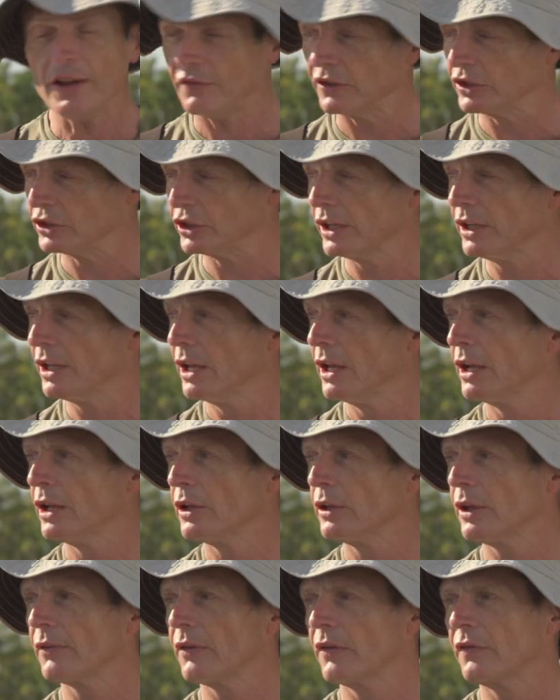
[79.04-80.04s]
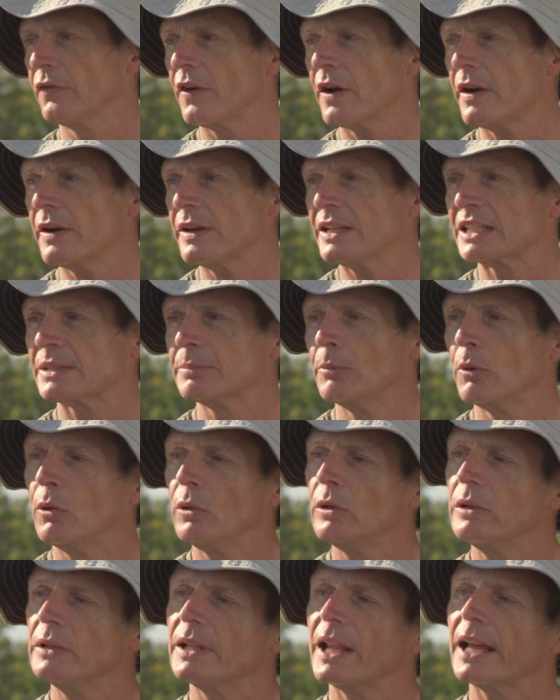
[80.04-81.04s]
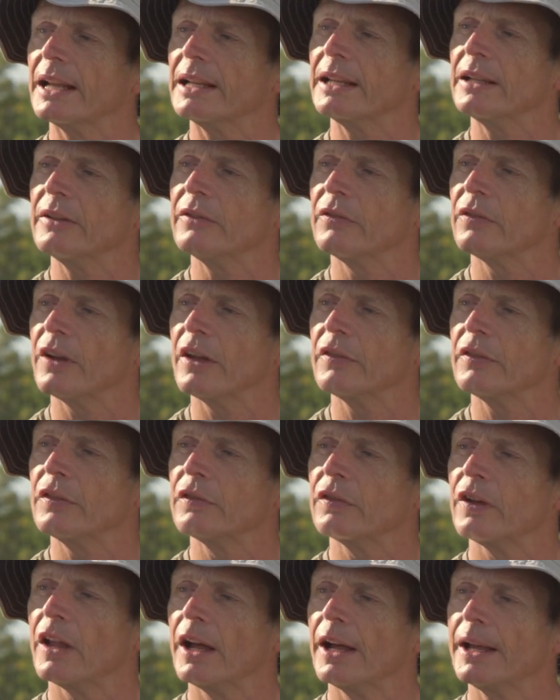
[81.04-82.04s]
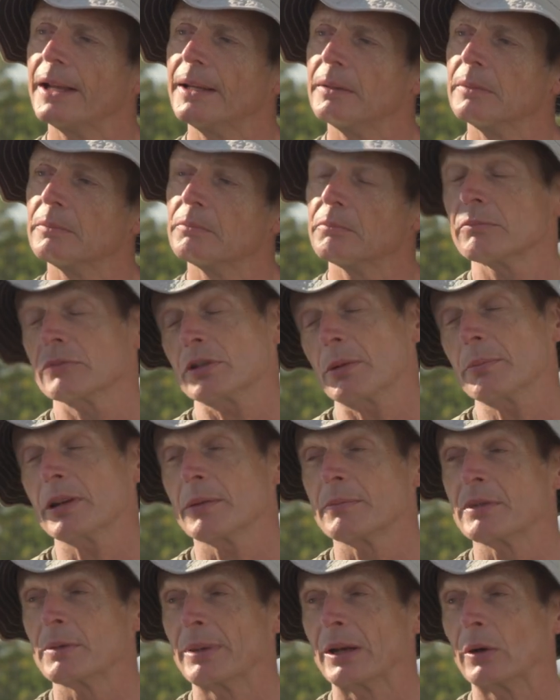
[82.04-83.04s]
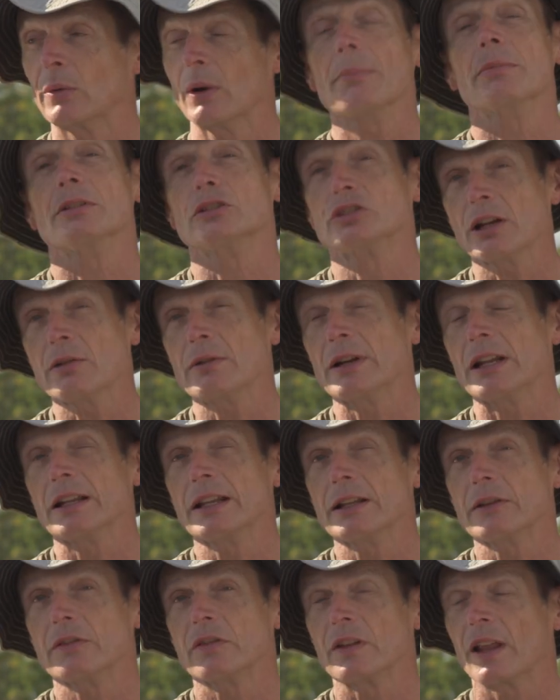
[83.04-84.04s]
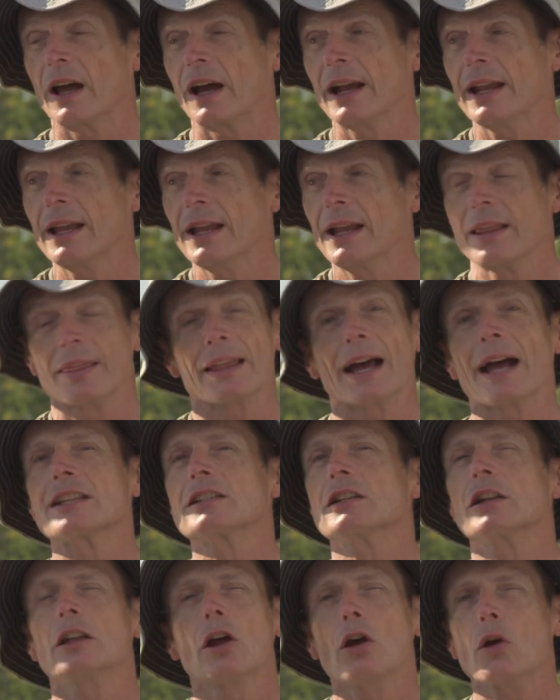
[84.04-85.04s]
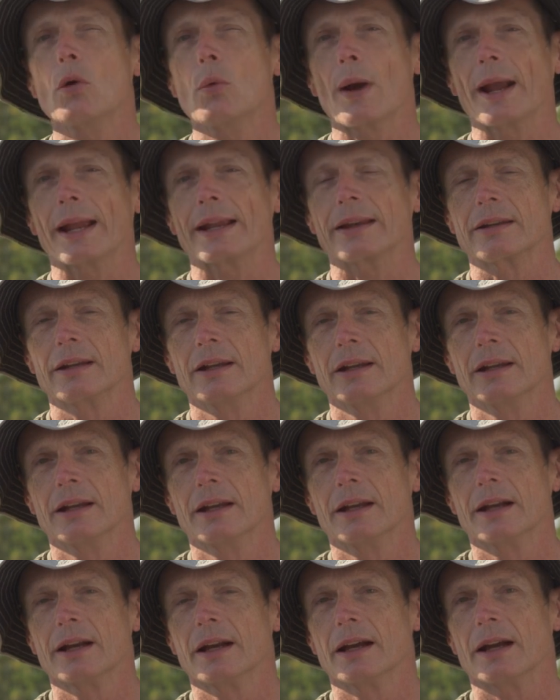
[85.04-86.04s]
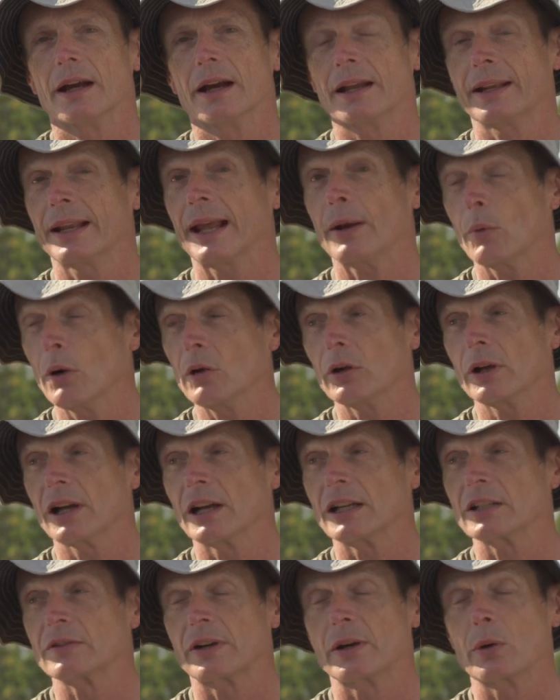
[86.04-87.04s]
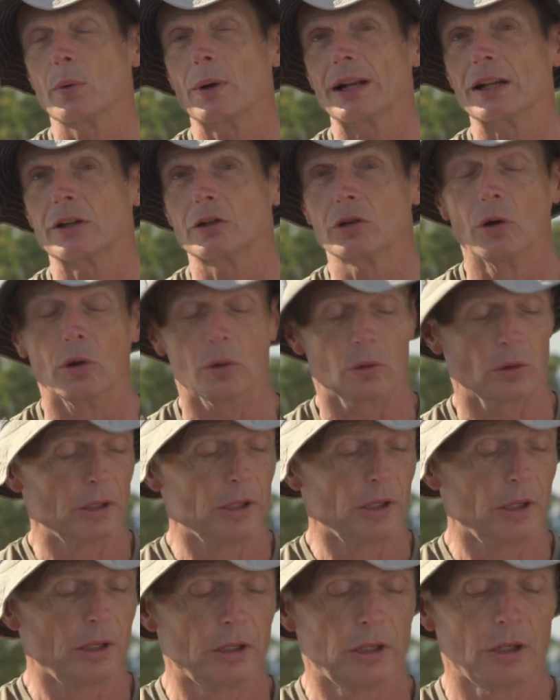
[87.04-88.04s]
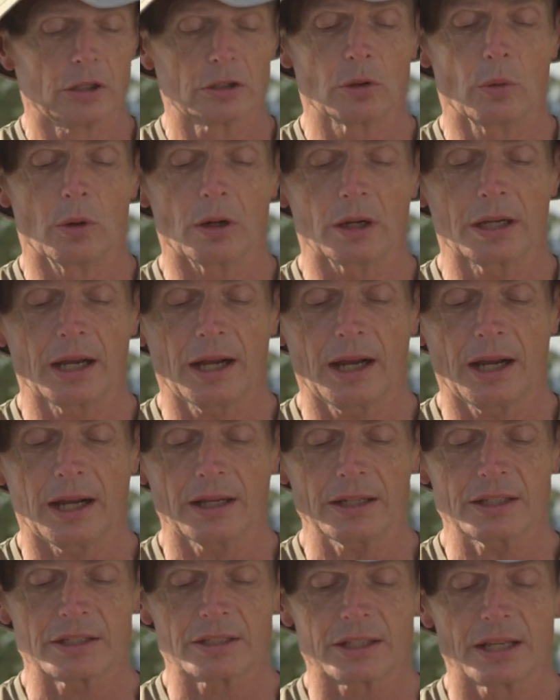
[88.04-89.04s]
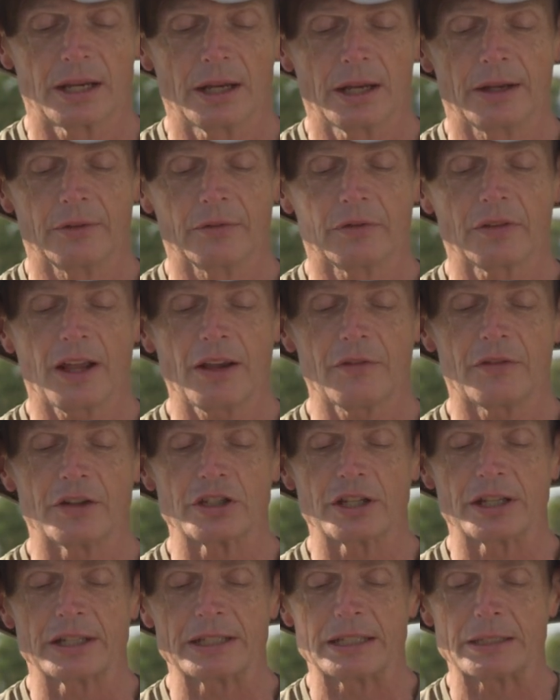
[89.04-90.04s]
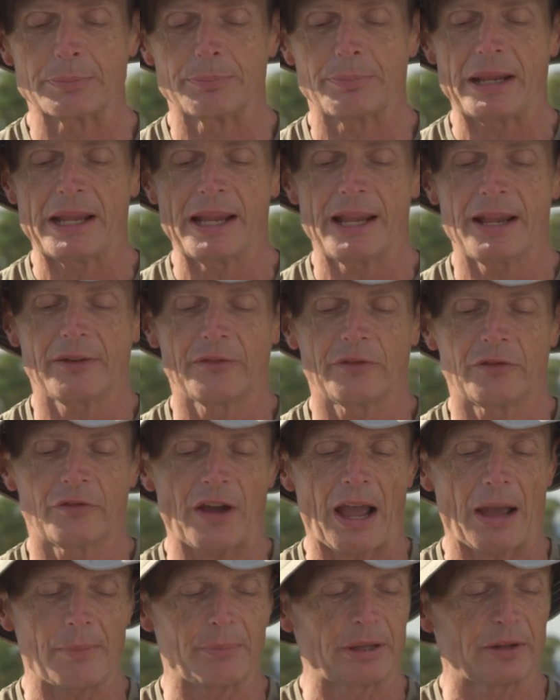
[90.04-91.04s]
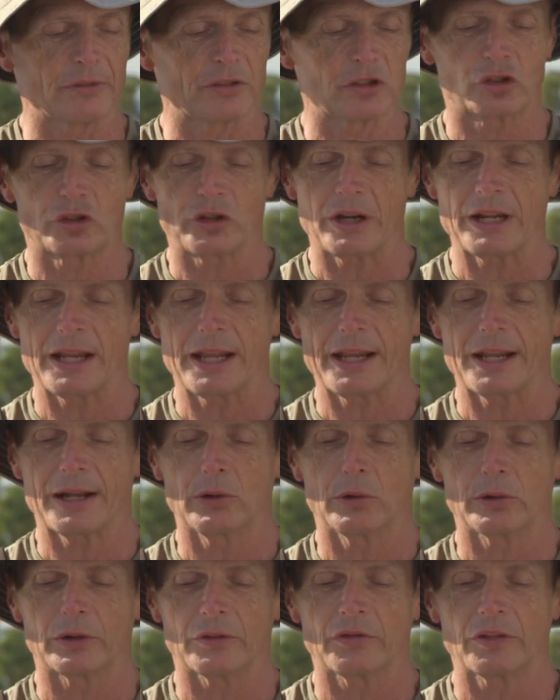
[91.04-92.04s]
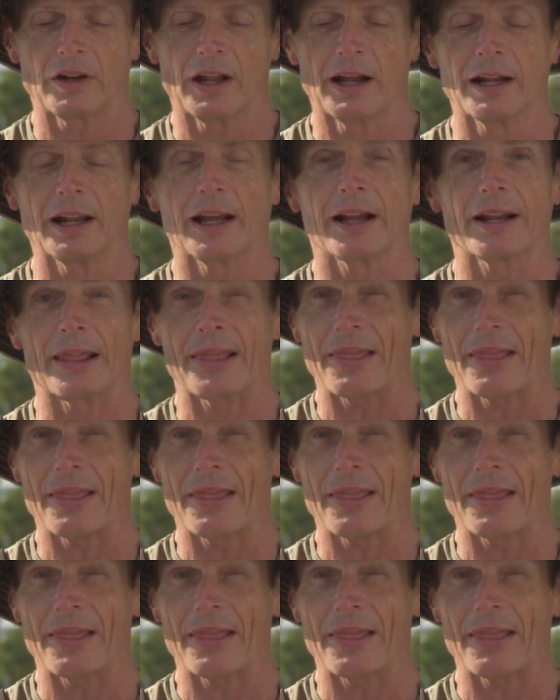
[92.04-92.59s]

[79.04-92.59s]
fishing, you have a very small, light little fluffy fly, sometimes a big one, but generally a little fly that has no weight, and that won't cast very well at all. So what casts in fly fishing is this big fat bit of string here called a fly line.